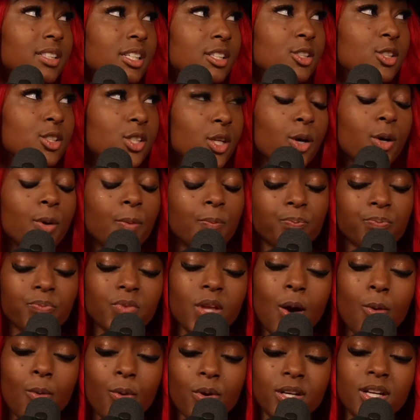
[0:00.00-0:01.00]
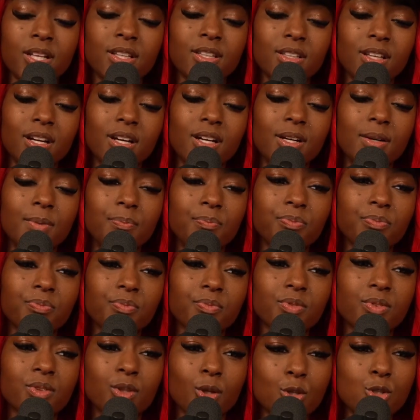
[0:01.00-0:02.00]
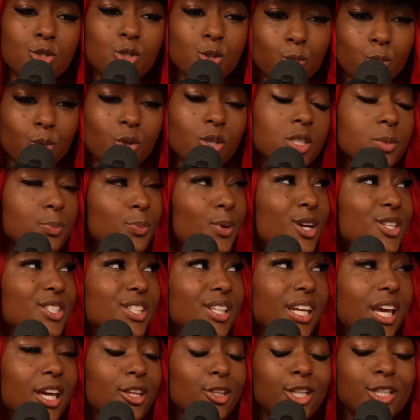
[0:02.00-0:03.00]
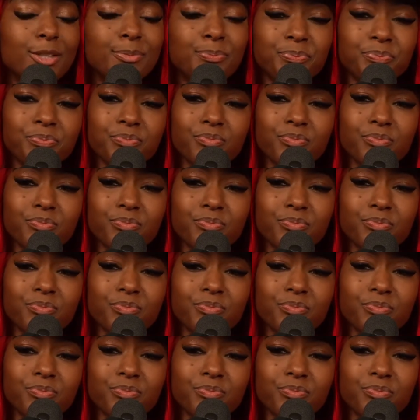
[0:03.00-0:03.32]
And so I wanted those two worlds brought together.